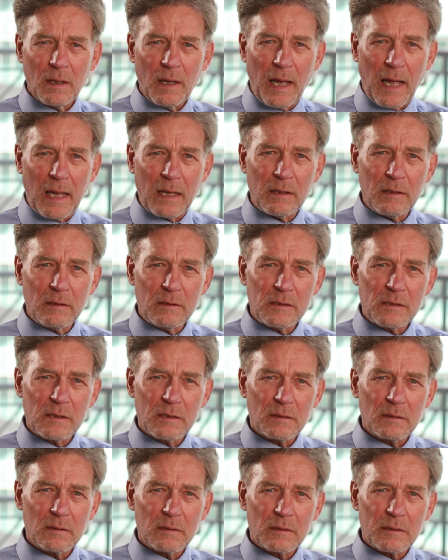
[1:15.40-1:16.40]
And
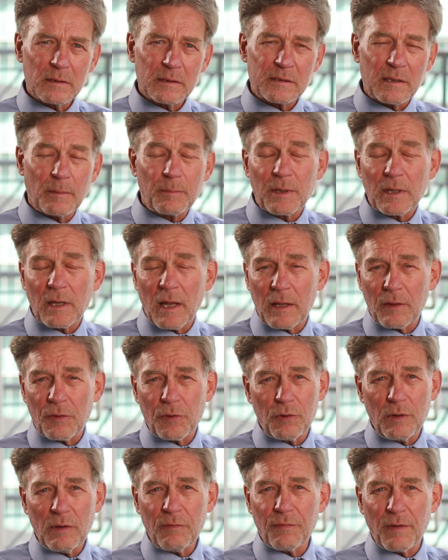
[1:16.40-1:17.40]
something like
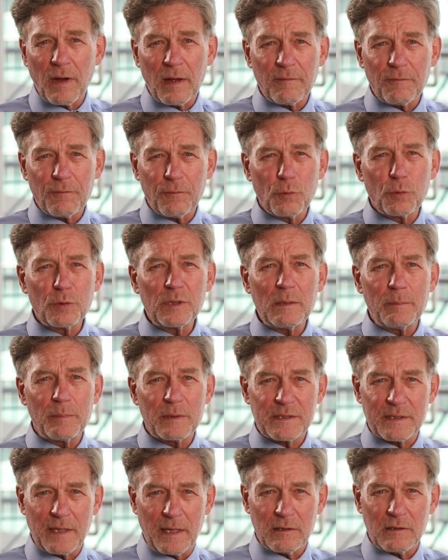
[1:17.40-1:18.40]

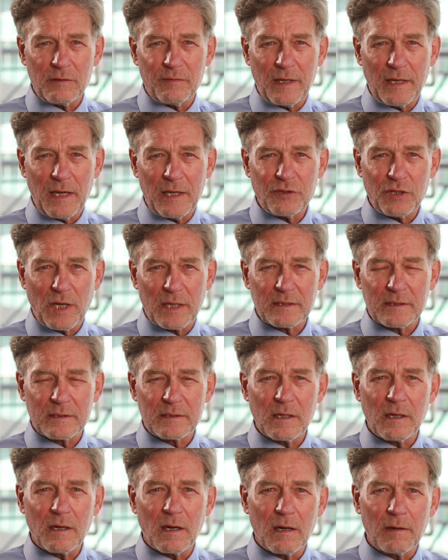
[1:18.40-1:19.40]
35-40% of NHS
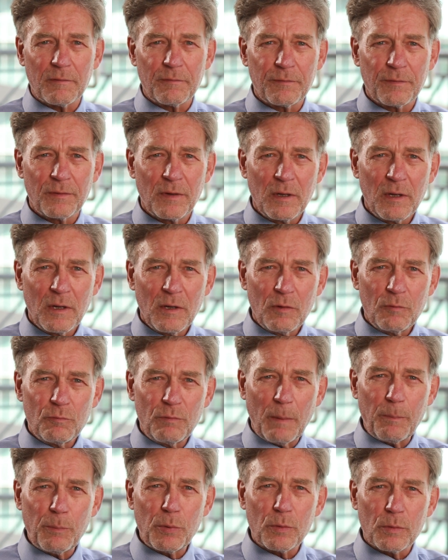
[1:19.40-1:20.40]
staff
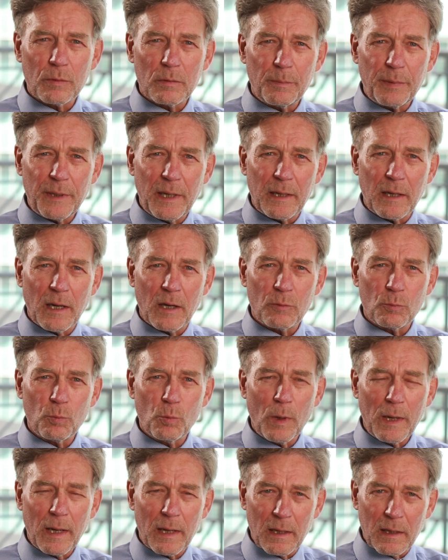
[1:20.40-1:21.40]
report being
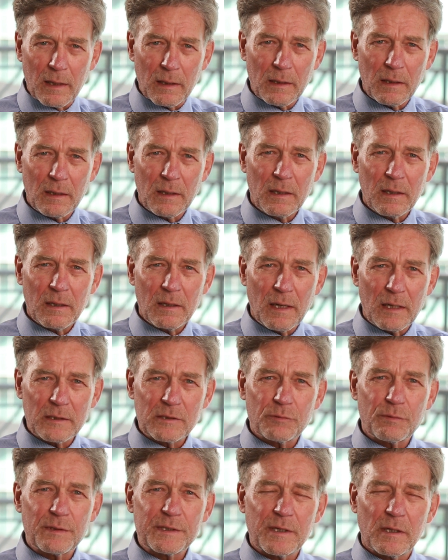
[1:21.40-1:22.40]
unwell
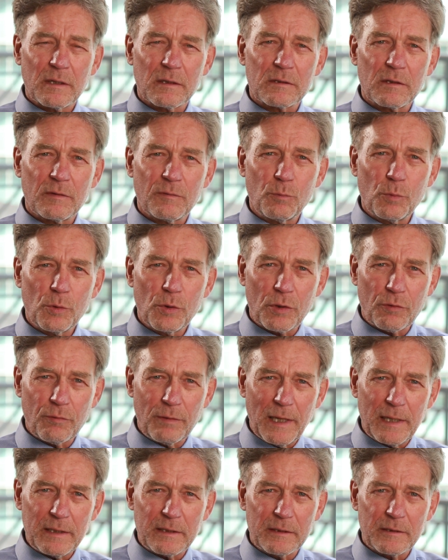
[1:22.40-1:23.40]
as a result of
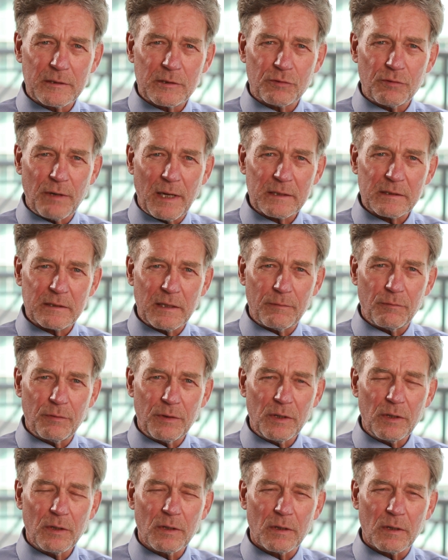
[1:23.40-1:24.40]
work-related stress
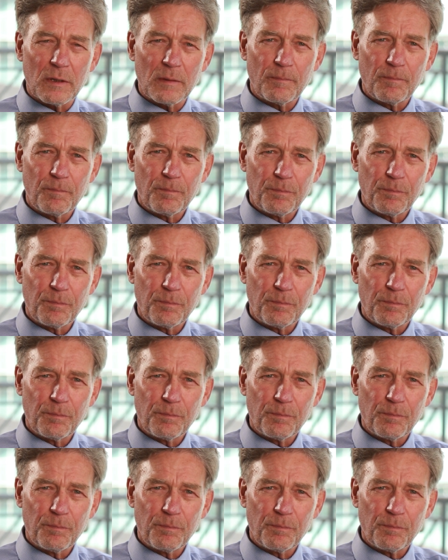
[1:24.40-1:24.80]
every year.